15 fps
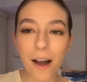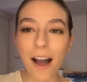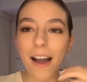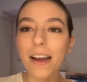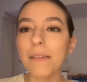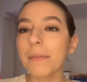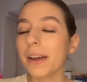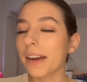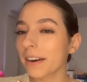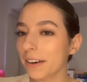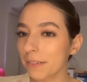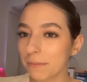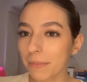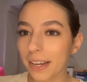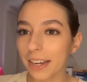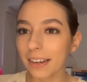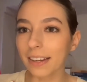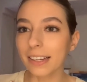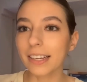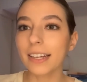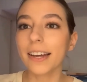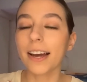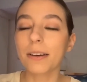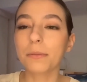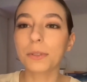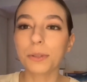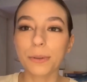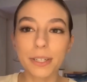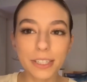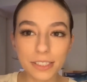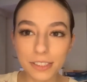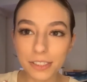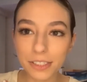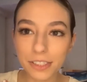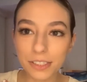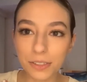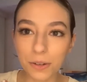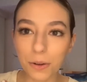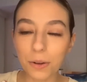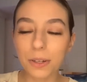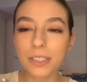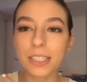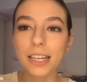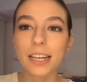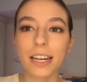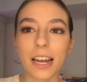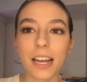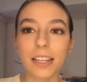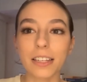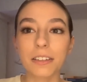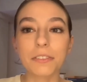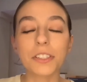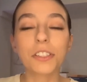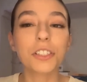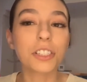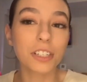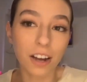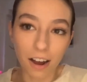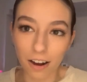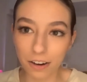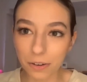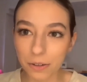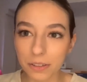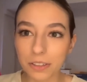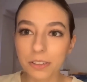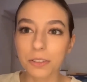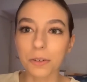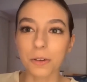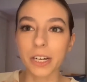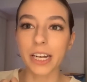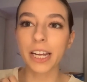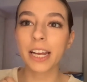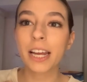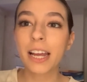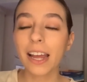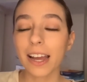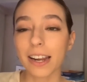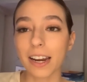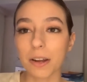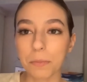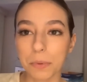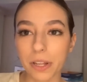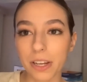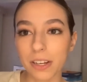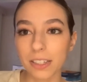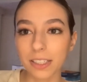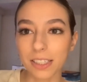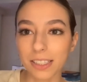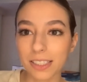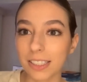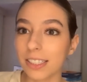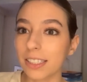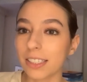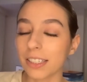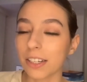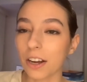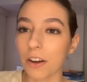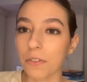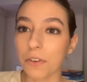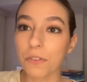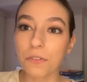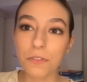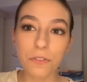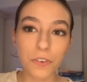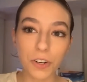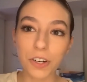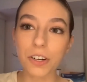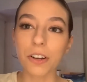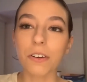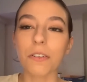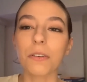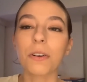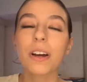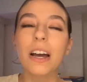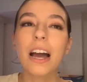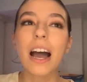I'm Erin Maley. I'm 22 years old and I live in Chicago, Illinois, and I'm playing on this season of Inferno.